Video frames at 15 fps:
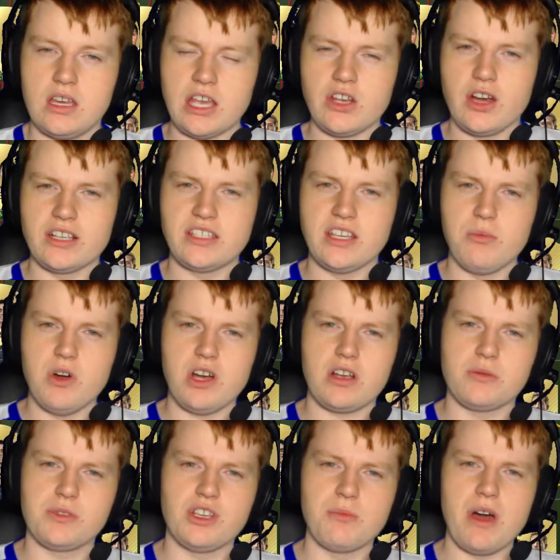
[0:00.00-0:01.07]
Hey guys, and
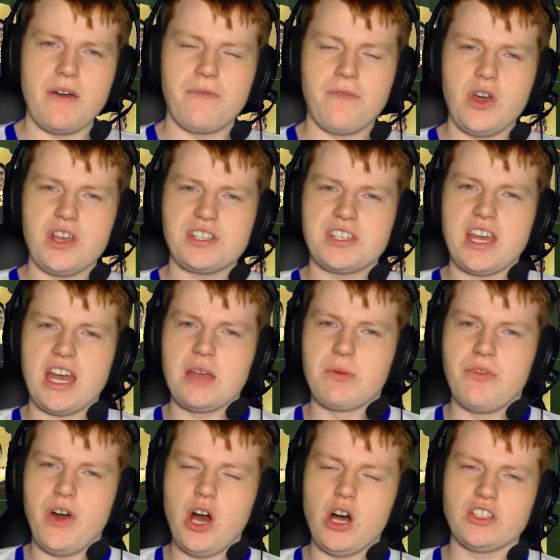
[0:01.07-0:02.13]
welcome to my first
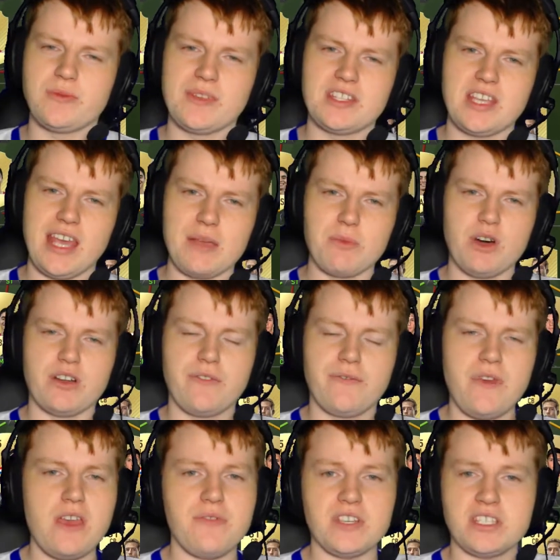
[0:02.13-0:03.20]
game of Ultimate Team on
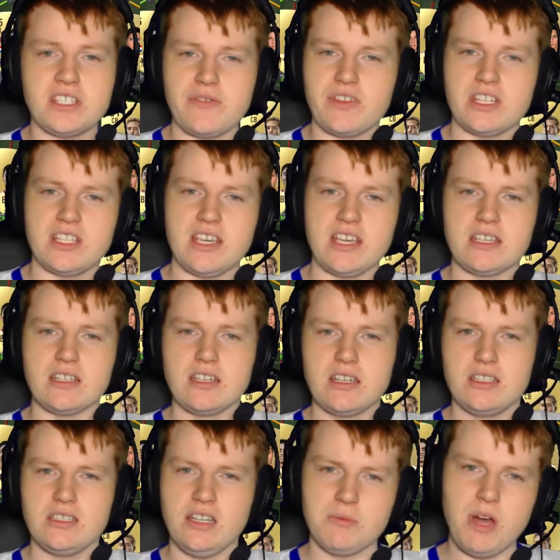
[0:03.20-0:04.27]
FIFA 17.
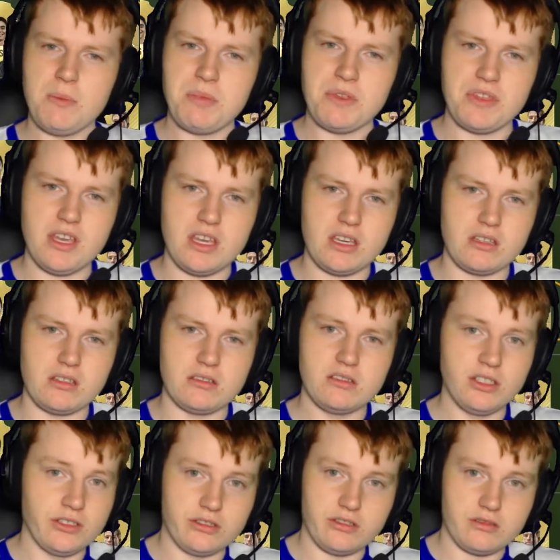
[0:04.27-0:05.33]
Now you might be thinking,
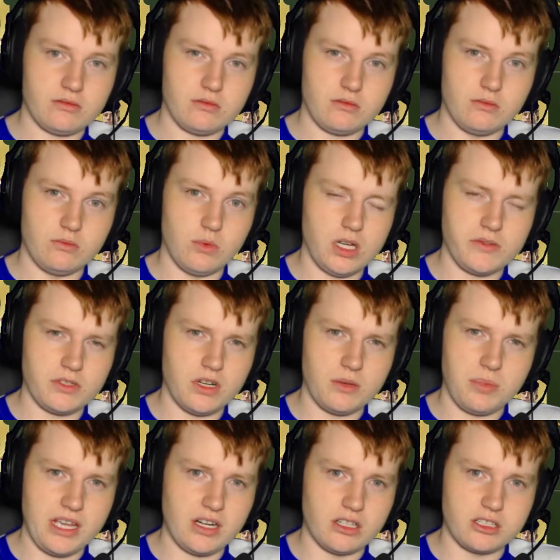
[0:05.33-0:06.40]
Luke, why have you
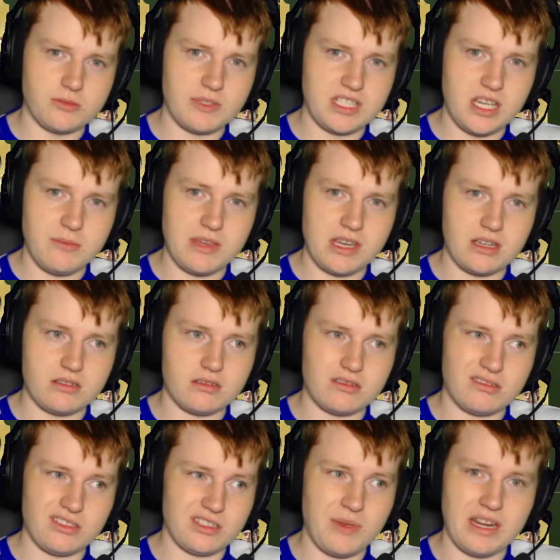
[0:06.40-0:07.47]
not played Ultimate Team yet?
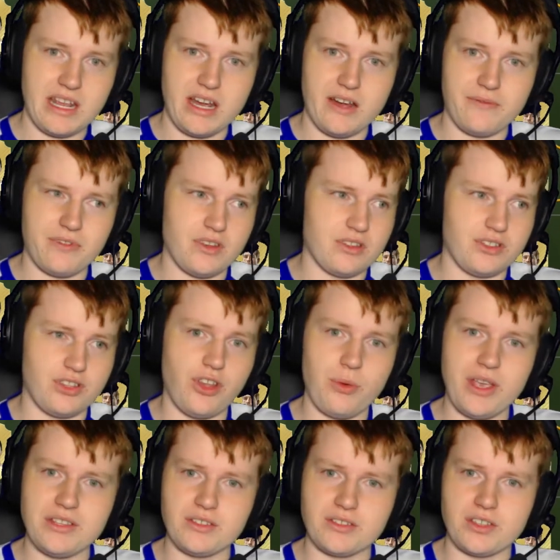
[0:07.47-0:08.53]
It's been out for
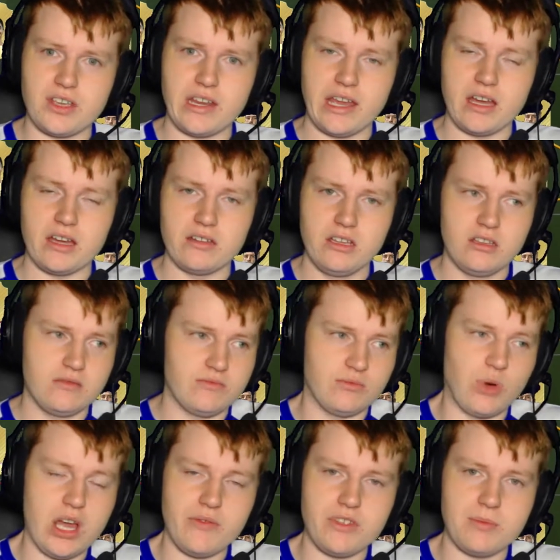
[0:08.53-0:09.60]
2 weeks or so now.
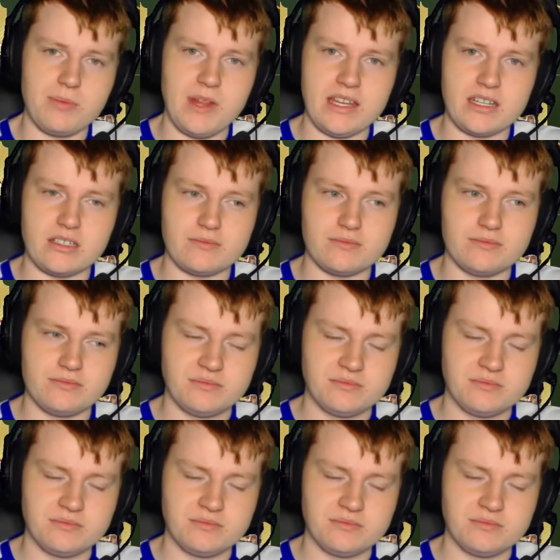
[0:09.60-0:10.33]
Why haven't you played it?